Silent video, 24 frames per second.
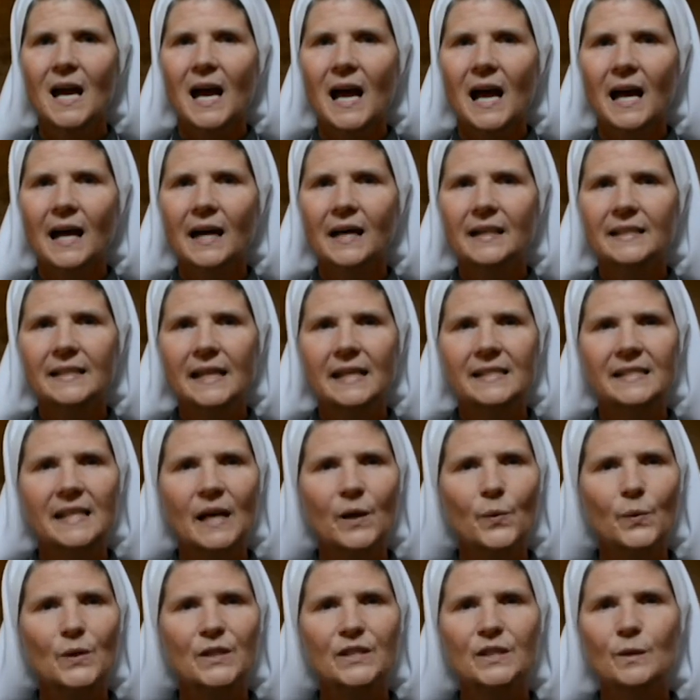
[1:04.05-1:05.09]
and as I
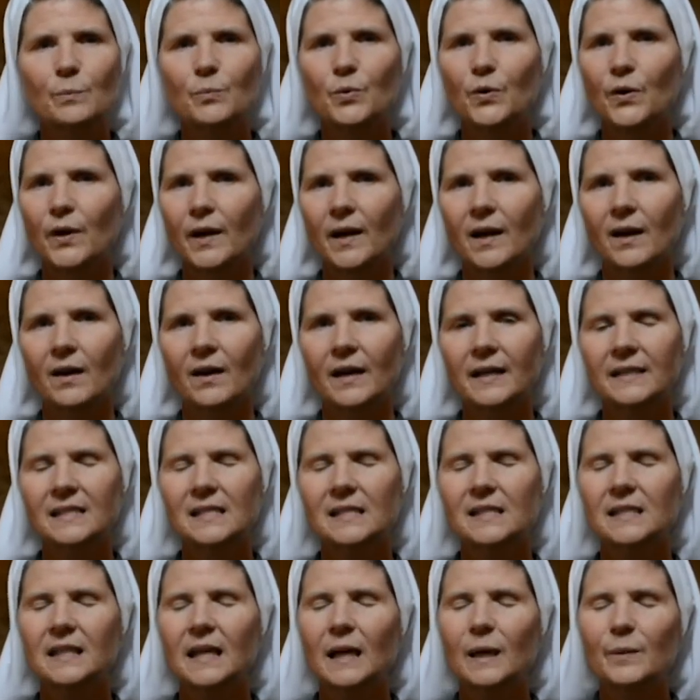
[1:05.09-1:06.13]
went to prayer, I
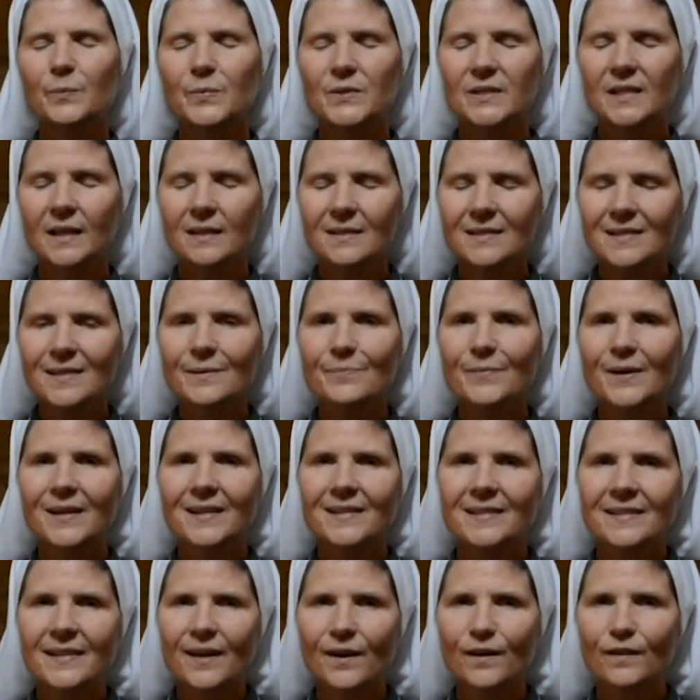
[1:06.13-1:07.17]
just kept sensing
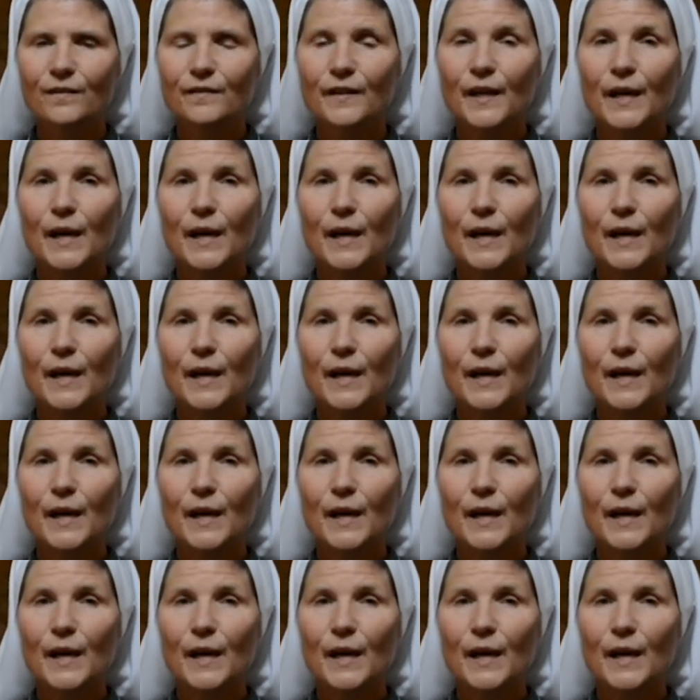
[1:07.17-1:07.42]
myself